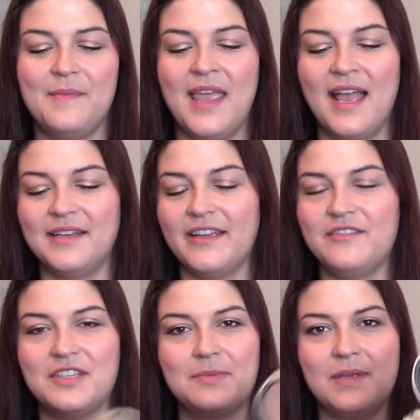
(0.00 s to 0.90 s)
And I've
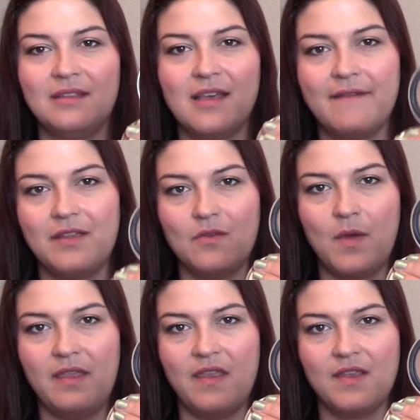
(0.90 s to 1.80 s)
just been loving the
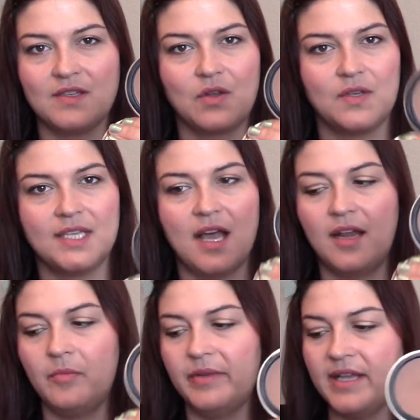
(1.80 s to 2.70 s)
way that this goes
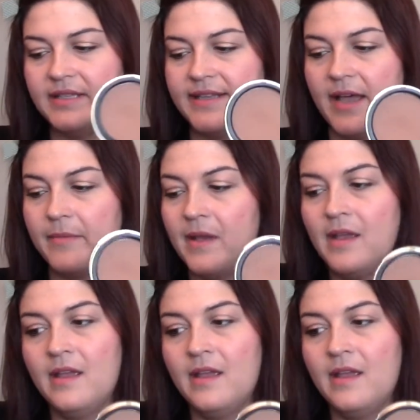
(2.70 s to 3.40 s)
on and blends up.